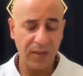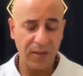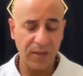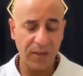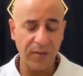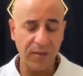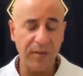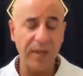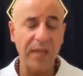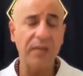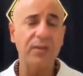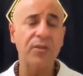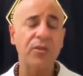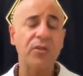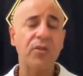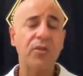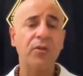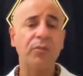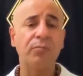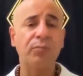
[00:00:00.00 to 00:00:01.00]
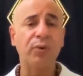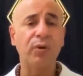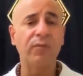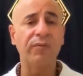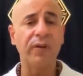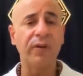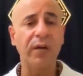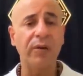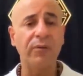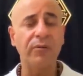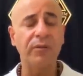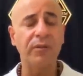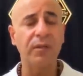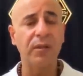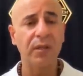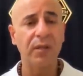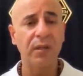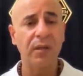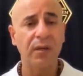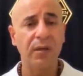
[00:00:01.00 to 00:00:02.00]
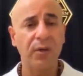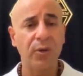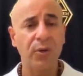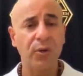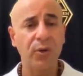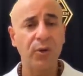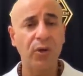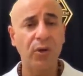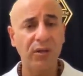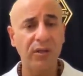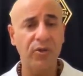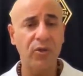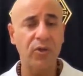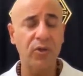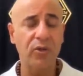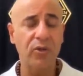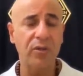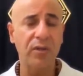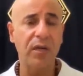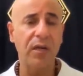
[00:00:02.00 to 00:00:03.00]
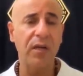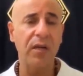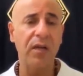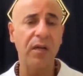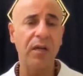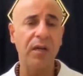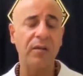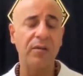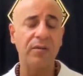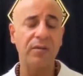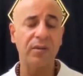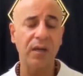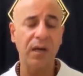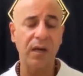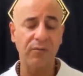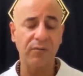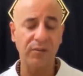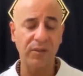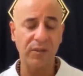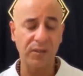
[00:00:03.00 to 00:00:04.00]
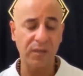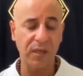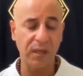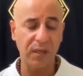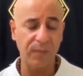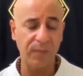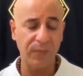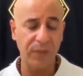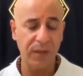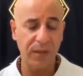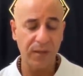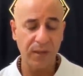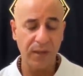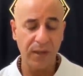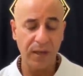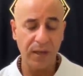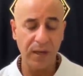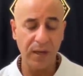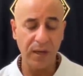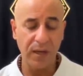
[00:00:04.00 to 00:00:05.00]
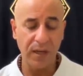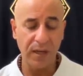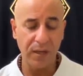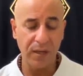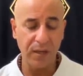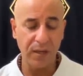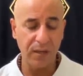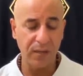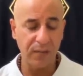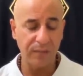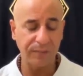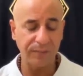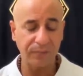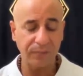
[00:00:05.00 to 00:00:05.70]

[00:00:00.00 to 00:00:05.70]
there is no profound knowledge, and I would say there